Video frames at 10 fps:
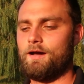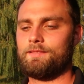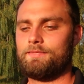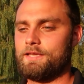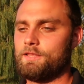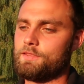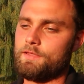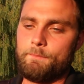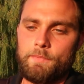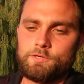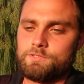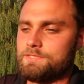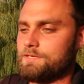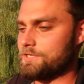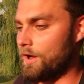I think the
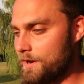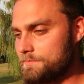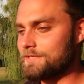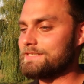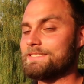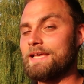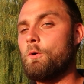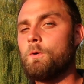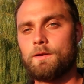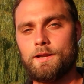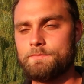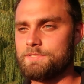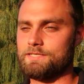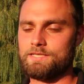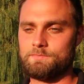most times I sell
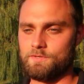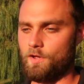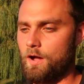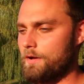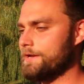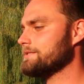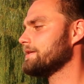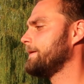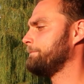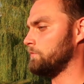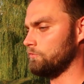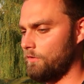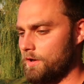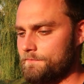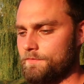clubs in terms of irons and
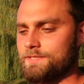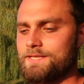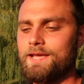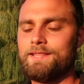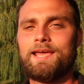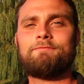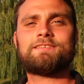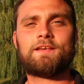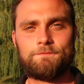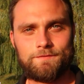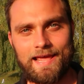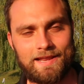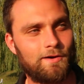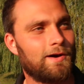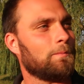drivers, there is a
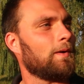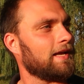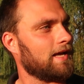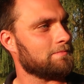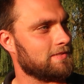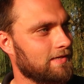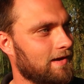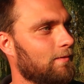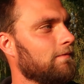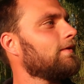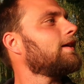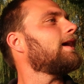flat line when it comes to golf.